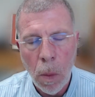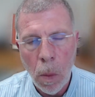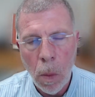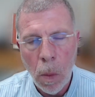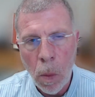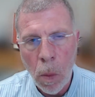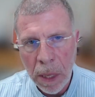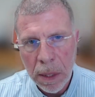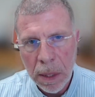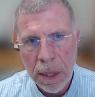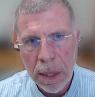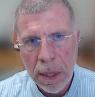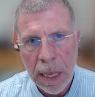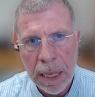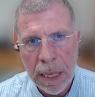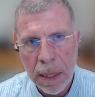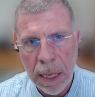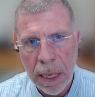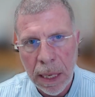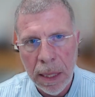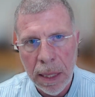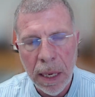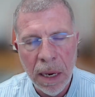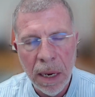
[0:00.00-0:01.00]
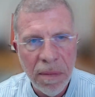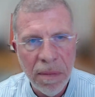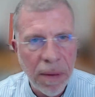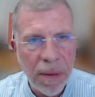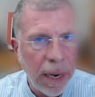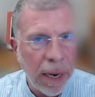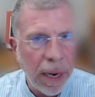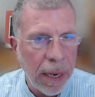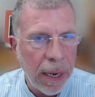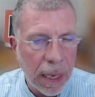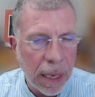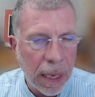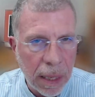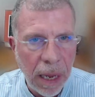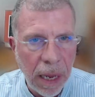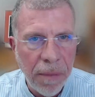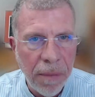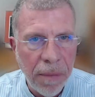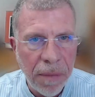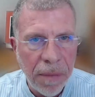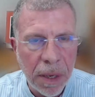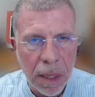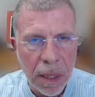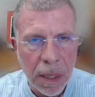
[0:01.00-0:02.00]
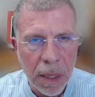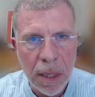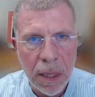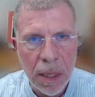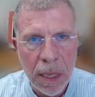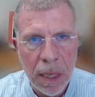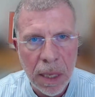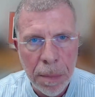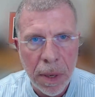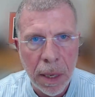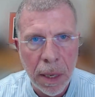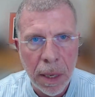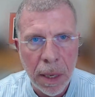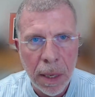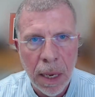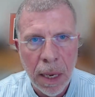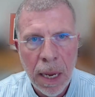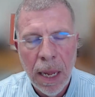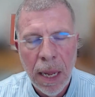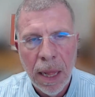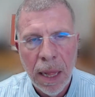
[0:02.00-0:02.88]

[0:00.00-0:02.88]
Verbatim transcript: Once that's identified and if it's accepted,